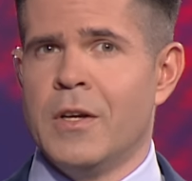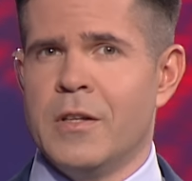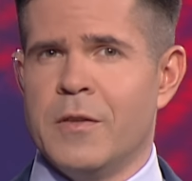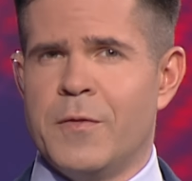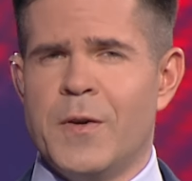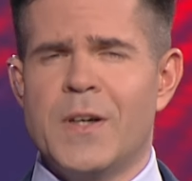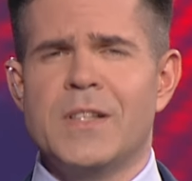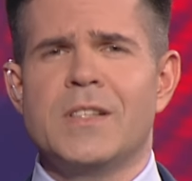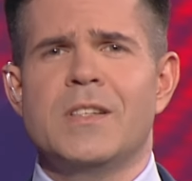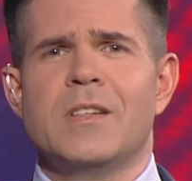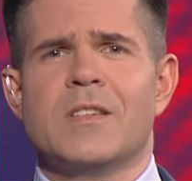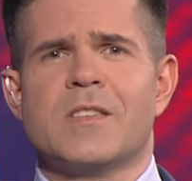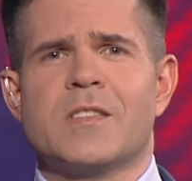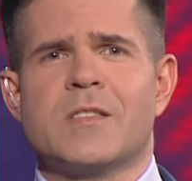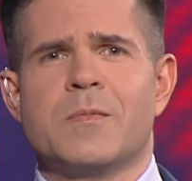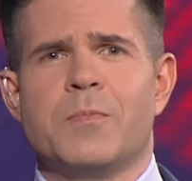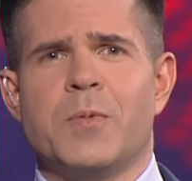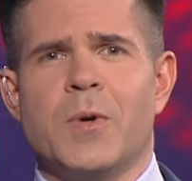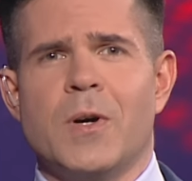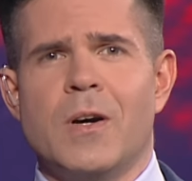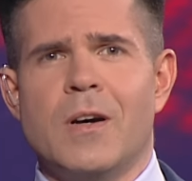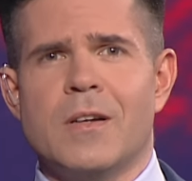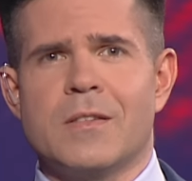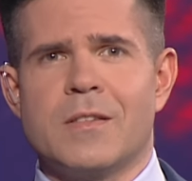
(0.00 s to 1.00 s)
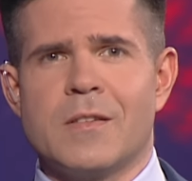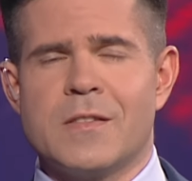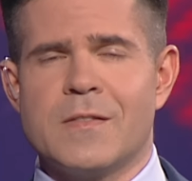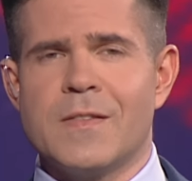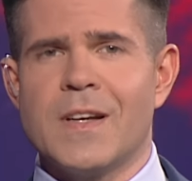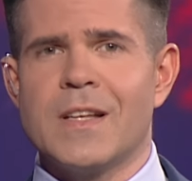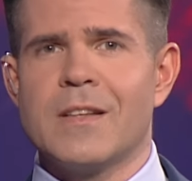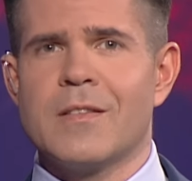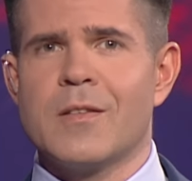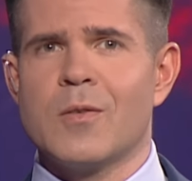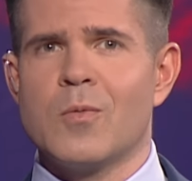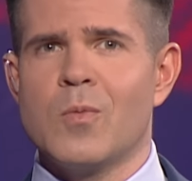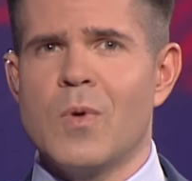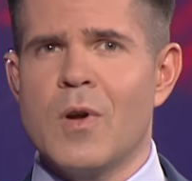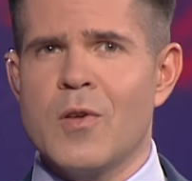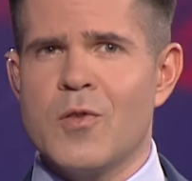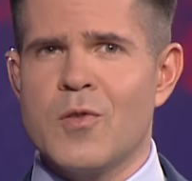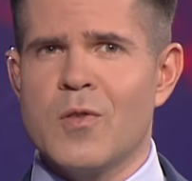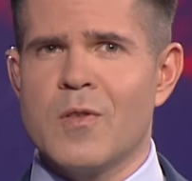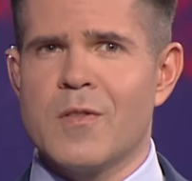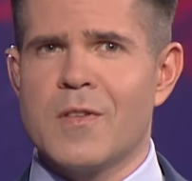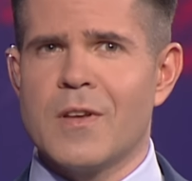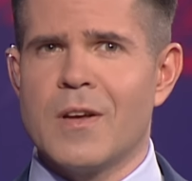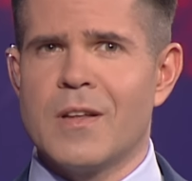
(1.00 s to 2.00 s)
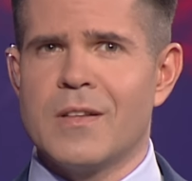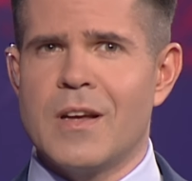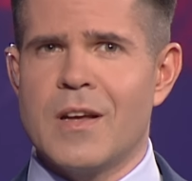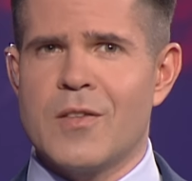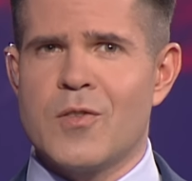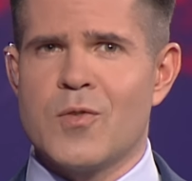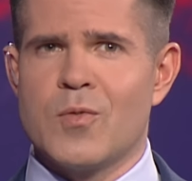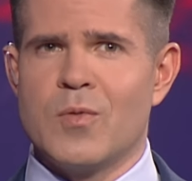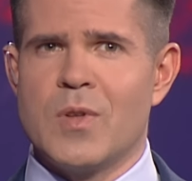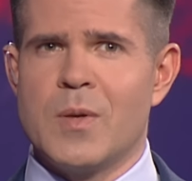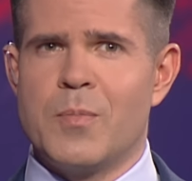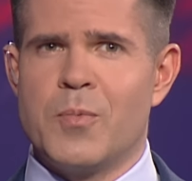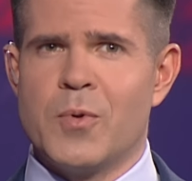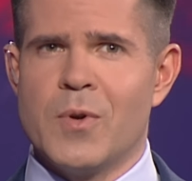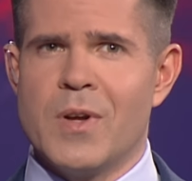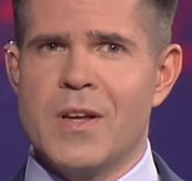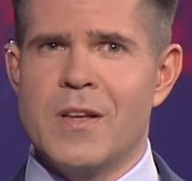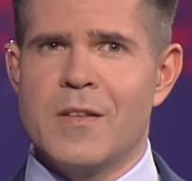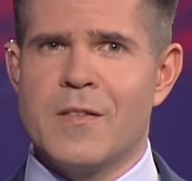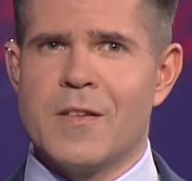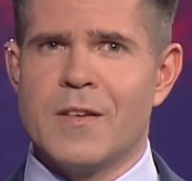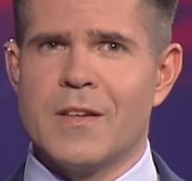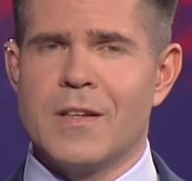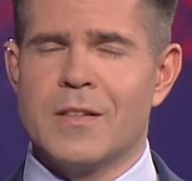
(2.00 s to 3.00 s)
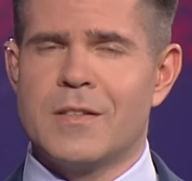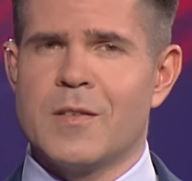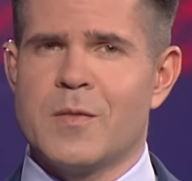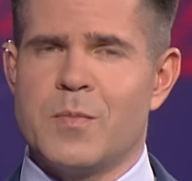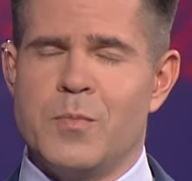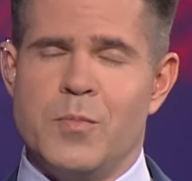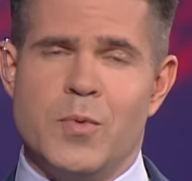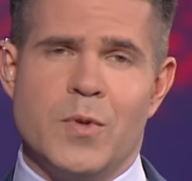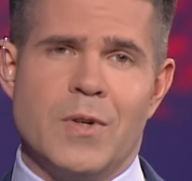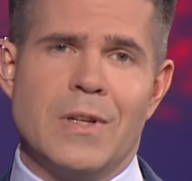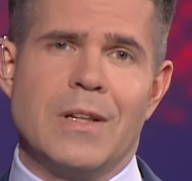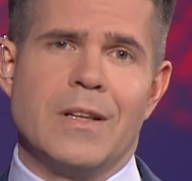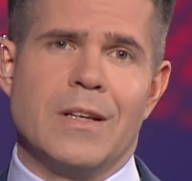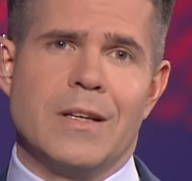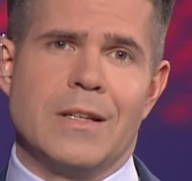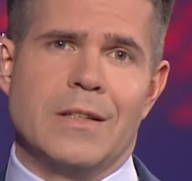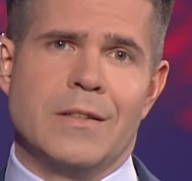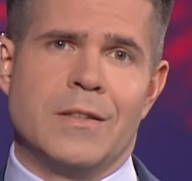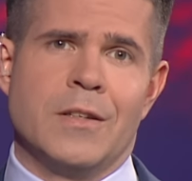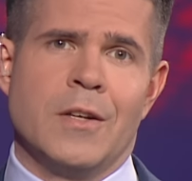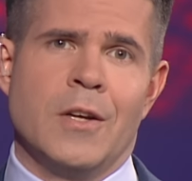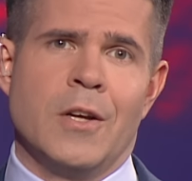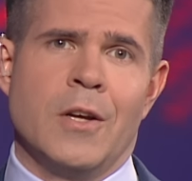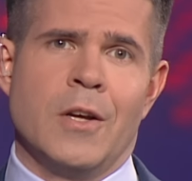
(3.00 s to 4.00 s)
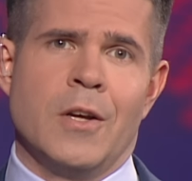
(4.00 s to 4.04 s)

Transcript: The funniest part is that the Russians are naturally praising it as brilliant.